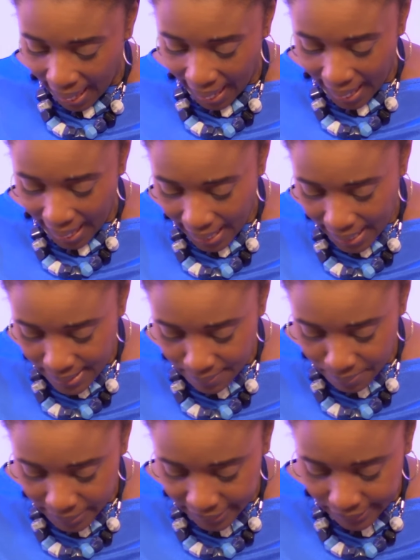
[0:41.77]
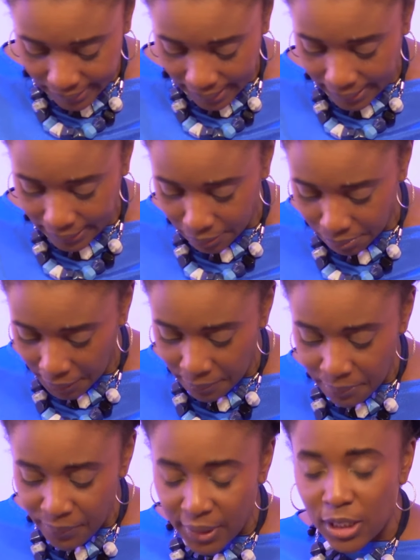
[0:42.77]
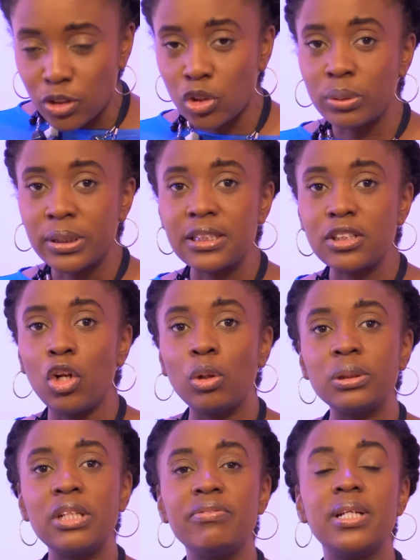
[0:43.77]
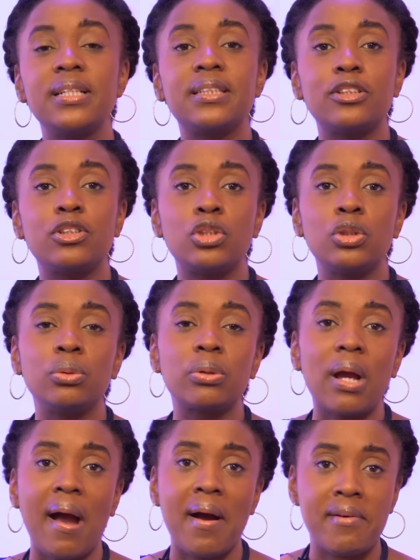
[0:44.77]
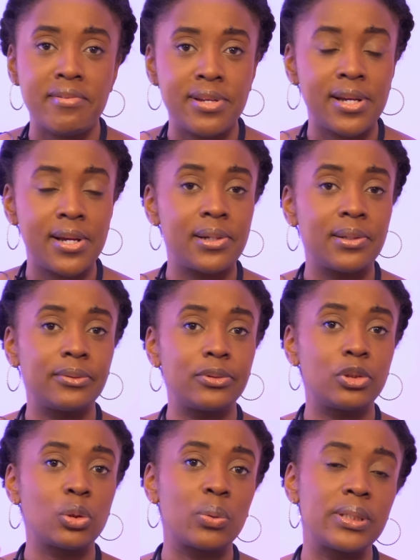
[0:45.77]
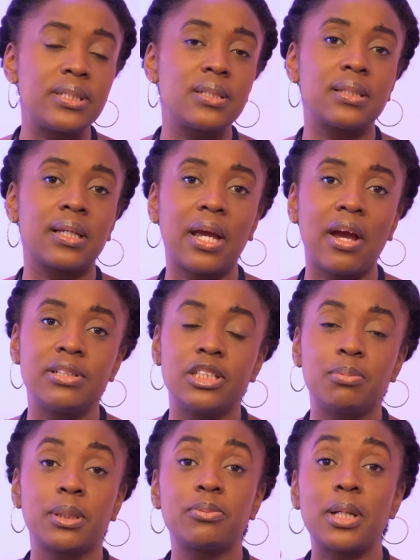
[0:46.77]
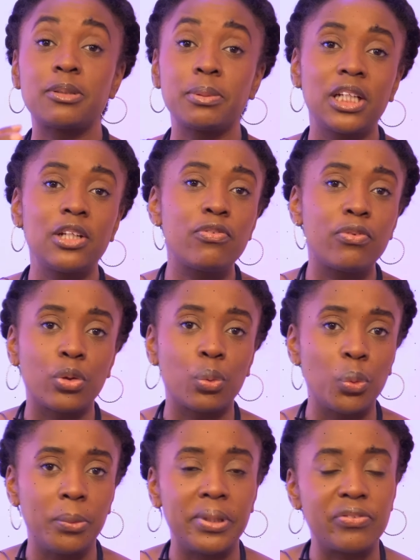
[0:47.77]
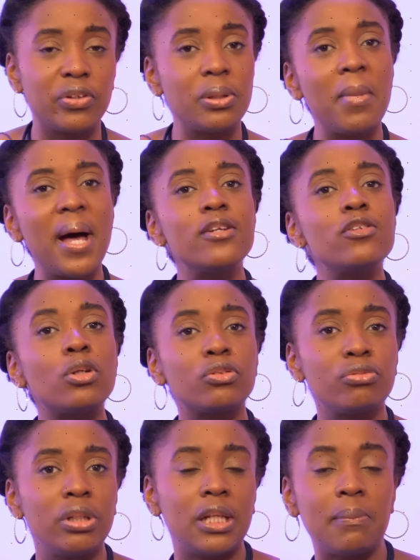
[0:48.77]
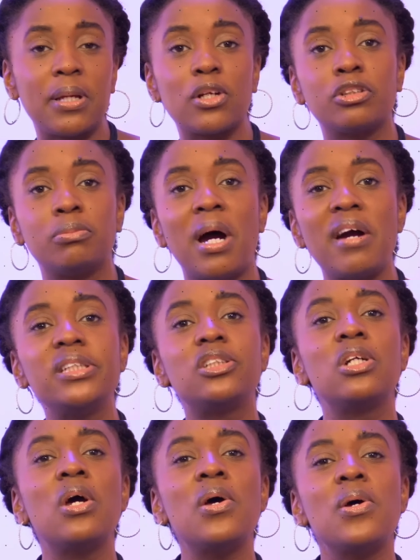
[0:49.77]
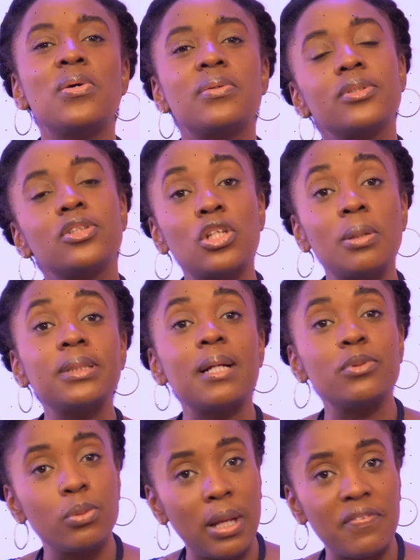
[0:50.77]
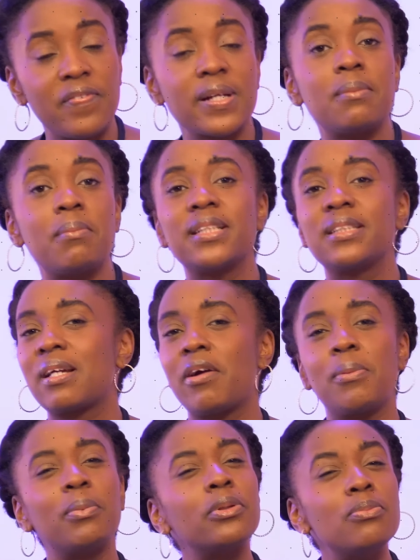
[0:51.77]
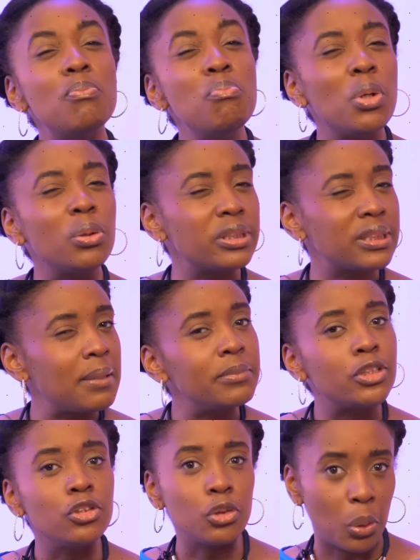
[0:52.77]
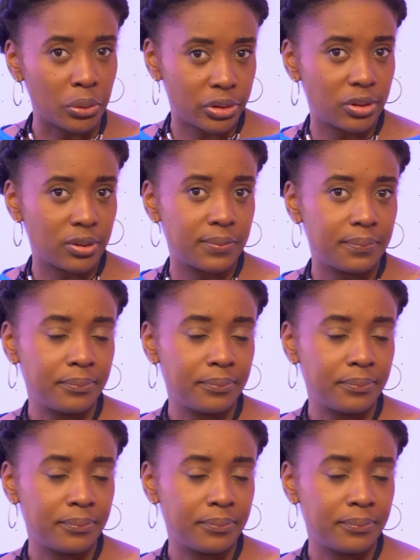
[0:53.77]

Amen. Amen. So this closely related to career choices and career especially for the woman. For the man, not really, because marriage sometimes would affect the man's career, but most times not